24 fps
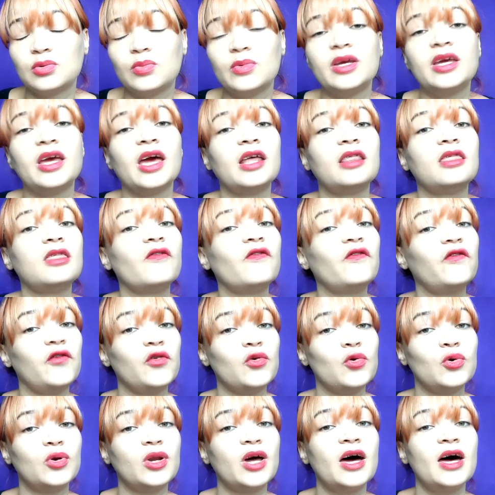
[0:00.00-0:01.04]
We get the
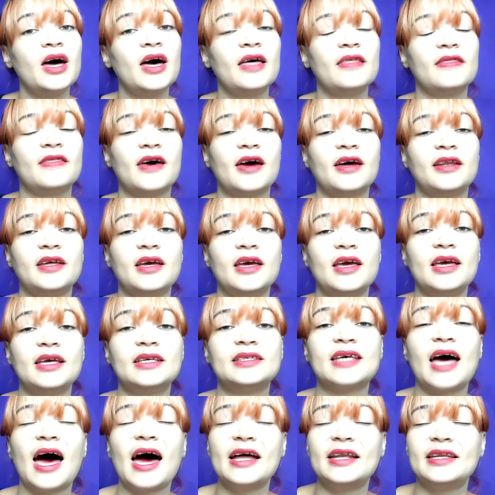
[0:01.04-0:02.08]
fruit that
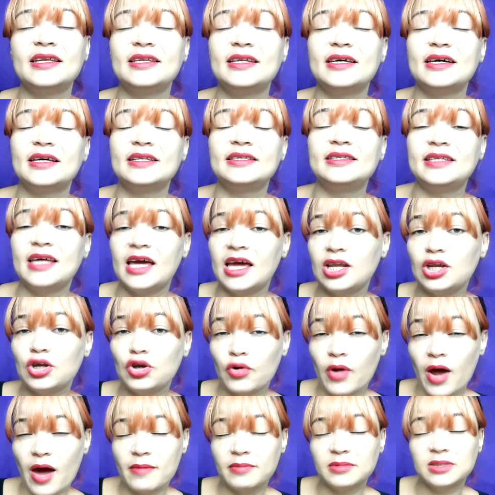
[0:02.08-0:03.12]
is under 10
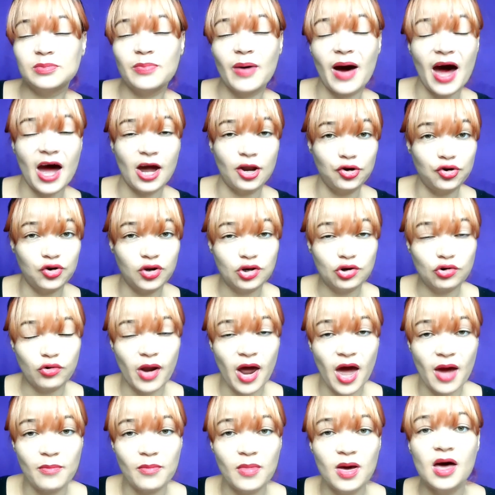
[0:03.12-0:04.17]
grams per 100
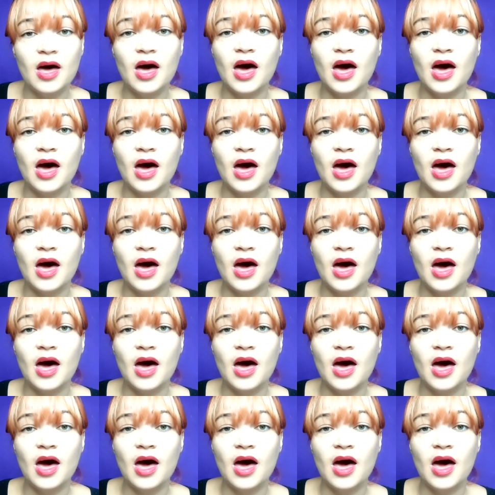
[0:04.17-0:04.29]
gram,